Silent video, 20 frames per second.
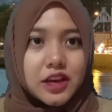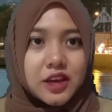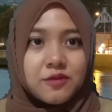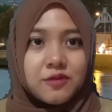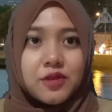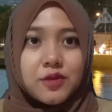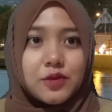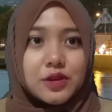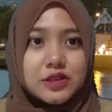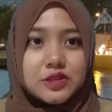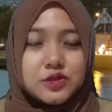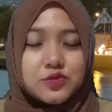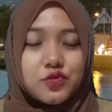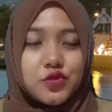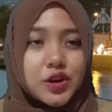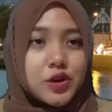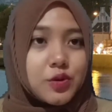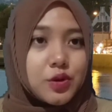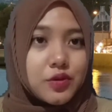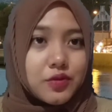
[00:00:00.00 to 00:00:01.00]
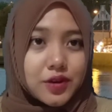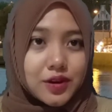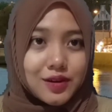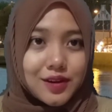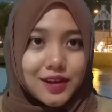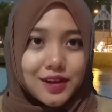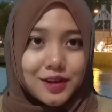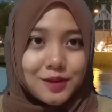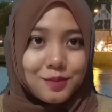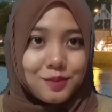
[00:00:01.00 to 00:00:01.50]
and we was
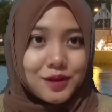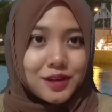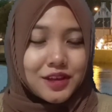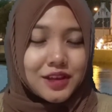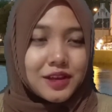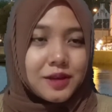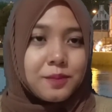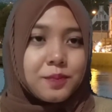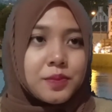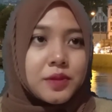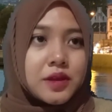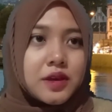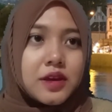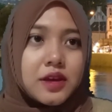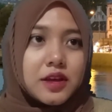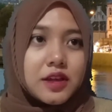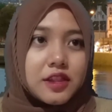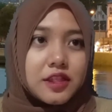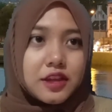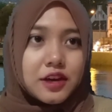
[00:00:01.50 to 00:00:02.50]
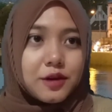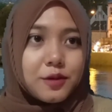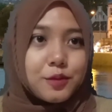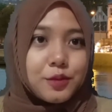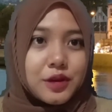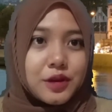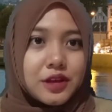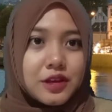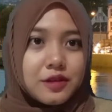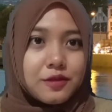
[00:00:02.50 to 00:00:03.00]
very happy
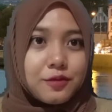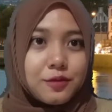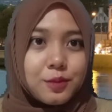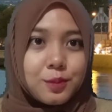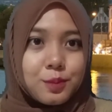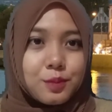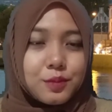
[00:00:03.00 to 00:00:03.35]
that we